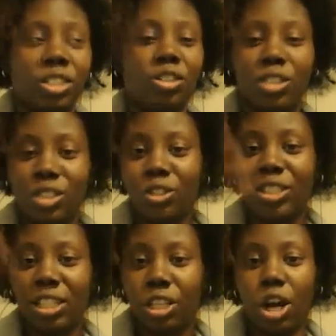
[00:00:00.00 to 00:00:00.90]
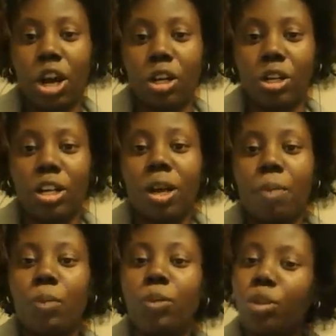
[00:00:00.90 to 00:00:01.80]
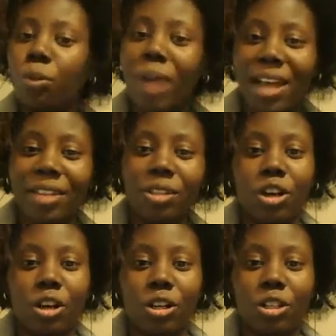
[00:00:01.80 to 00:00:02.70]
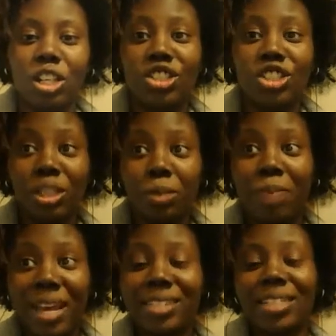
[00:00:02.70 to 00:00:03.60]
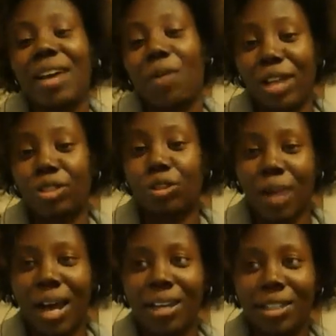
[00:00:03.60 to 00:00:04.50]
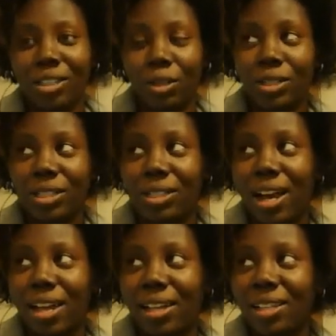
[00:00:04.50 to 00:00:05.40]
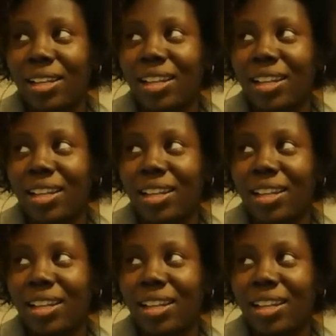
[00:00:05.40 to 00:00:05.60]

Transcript: you see the yarn, but when you're buying the yarn, she makes it as you buy it. So it's not